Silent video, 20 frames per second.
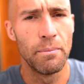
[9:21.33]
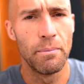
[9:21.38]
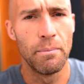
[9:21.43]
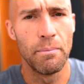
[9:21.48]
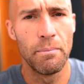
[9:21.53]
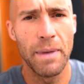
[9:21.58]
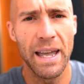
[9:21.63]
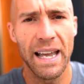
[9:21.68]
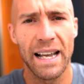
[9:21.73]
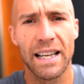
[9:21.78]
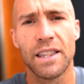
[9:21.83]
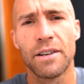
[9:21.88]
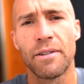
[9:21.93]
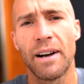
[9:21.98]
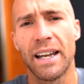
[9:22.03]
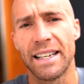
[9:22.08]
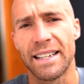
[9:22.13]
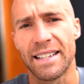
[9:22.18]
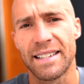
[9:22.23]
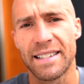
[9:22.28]
making the
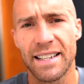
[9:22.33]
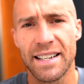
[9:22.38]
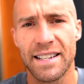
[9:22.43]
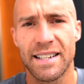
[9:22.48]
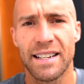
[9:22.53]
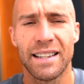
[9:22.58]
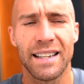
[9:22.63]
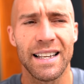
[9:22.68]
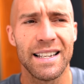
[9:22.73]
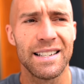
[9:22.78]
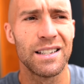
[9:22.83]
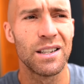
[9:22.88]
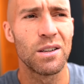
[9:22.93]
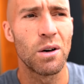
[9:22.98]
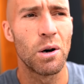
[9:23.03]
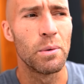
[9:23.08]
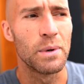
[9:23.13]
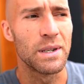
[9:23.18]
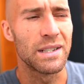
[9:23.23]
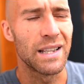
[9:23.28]
right decision isn't
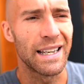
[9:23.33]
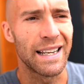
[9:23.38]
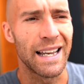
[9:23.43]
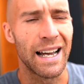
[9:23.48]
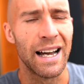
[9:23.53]
always like